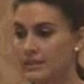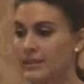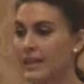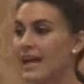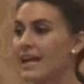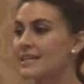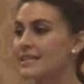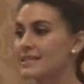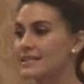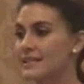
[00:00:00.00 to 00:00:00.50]

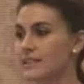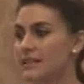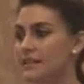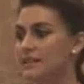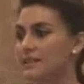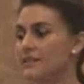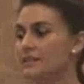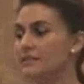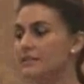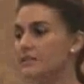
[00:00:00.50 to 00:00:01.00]
Last
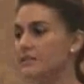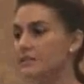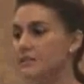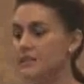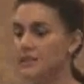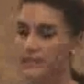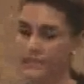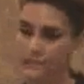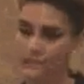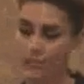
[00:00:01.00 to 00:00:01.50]
year,
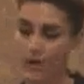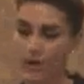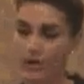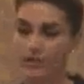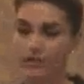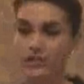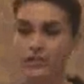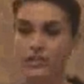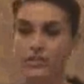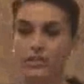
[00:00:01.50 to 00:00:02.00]
in
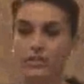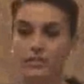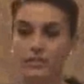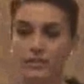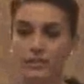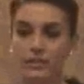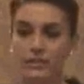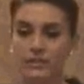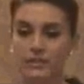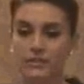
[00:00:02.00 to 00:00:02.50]
March,
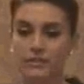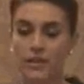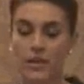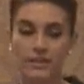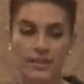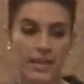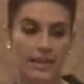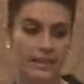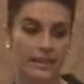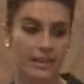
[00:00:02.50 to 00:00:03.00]

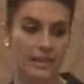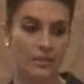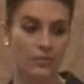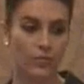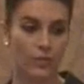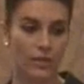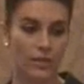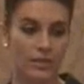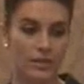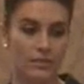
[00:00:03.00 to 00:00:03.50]

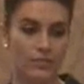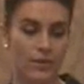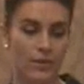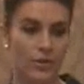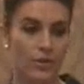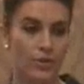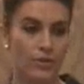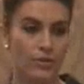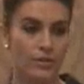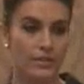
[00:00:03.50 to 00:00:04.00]
Nazanin was with
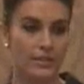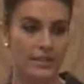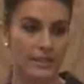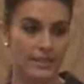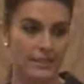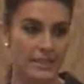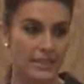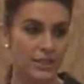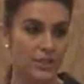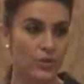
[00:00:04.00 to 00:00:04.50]
her
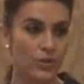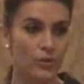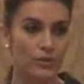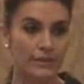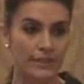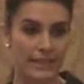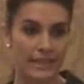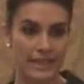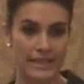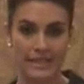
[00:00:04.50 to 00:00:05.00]

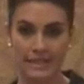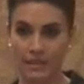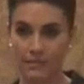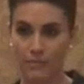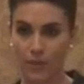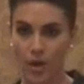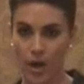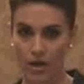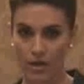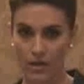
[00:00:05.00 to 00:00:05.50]
16-year-old niece in
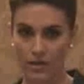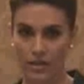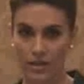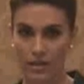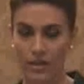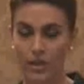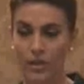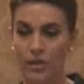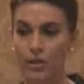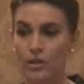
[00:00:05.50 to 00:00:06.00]
a park
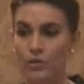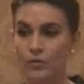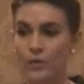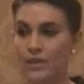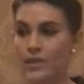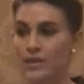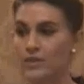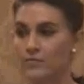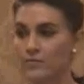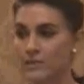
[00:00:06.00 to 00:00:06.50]

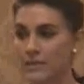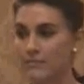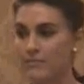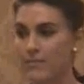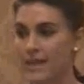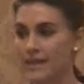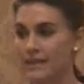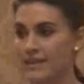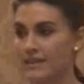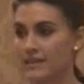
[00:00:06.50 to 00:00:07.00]
when 3
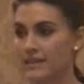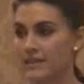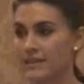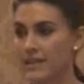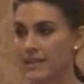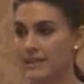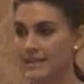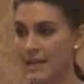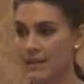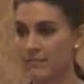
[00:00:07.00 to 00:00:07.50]
men
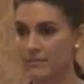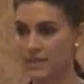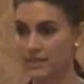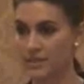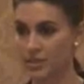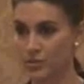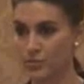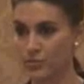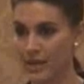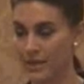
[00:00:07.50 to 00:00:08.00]

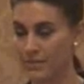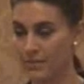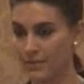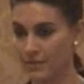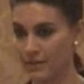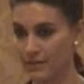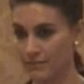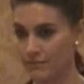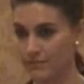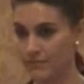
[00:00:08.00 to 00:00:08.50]
attempted to rape
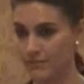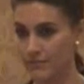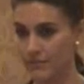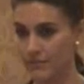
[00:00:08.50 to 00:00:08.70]
them.